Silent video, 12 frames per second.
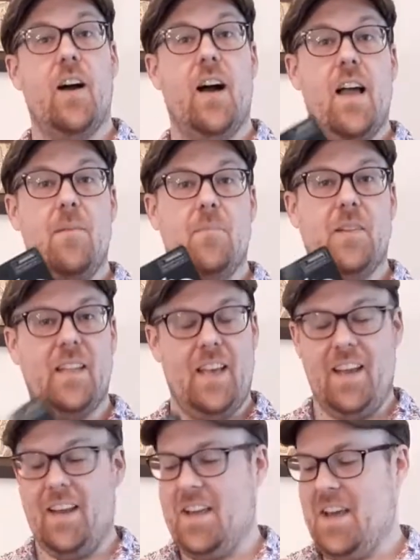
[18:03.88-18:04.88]
I'm
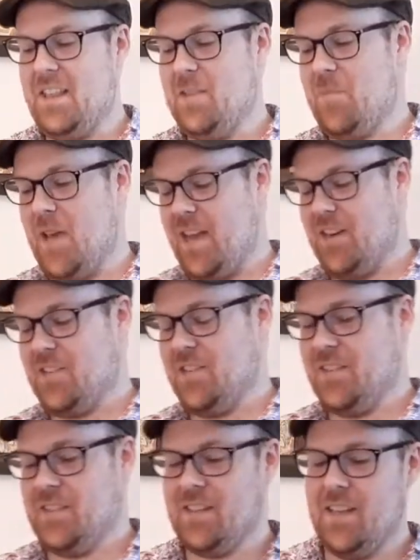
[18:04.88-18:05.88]
glad I had the
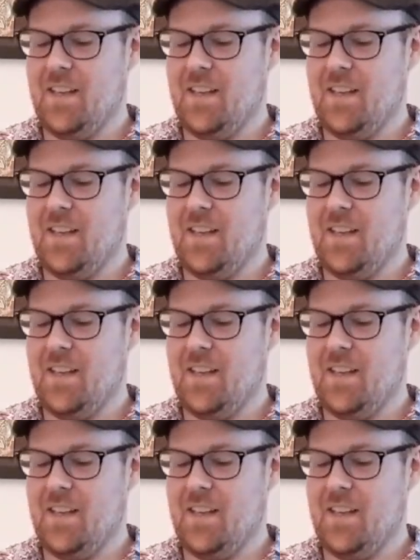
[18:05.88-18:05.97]
patience.